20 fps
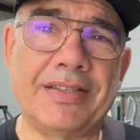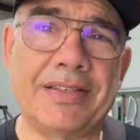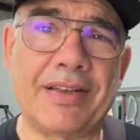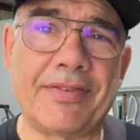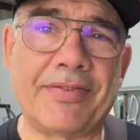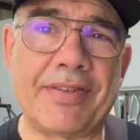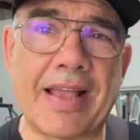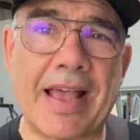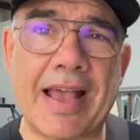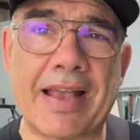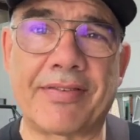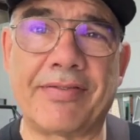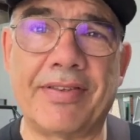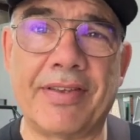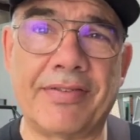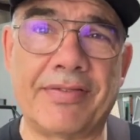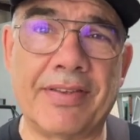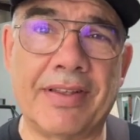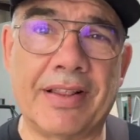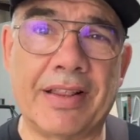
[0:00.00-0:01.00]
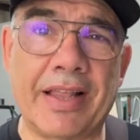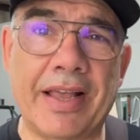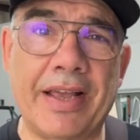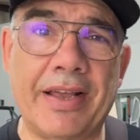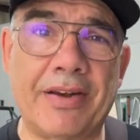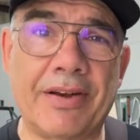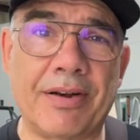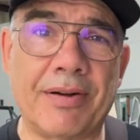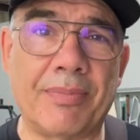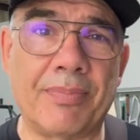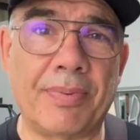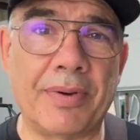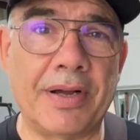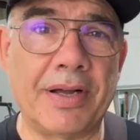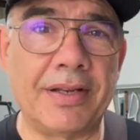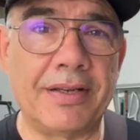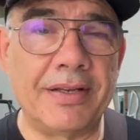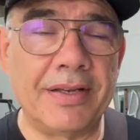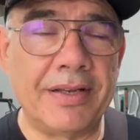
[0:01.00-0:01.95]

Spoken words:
just to access it later, but